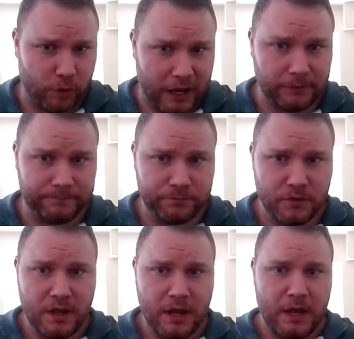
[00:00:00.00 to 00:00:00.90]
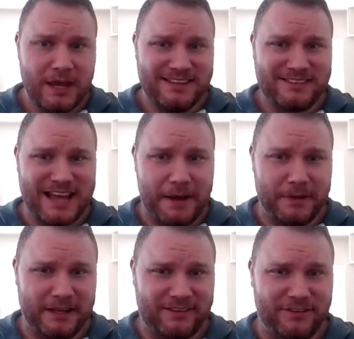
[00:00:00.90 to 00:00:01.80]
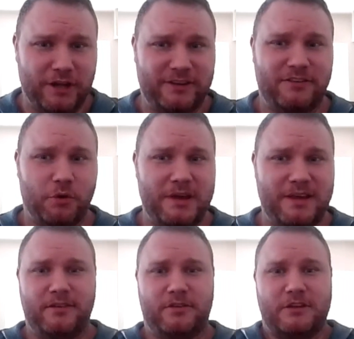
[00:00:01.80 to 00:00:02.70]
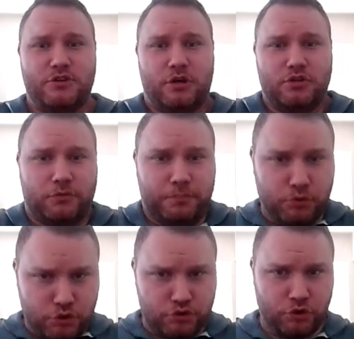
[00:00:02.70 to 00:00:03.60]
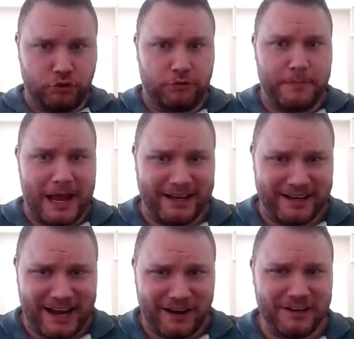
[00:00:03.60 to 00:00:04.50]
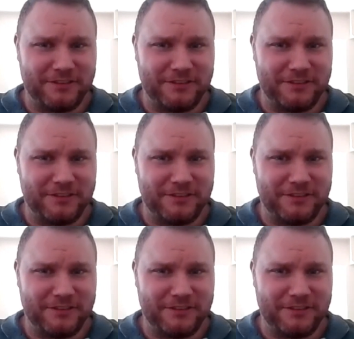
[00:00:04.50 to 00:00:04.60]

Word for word: well. Scap, it's not so easy that you can just push your shoulders back and down.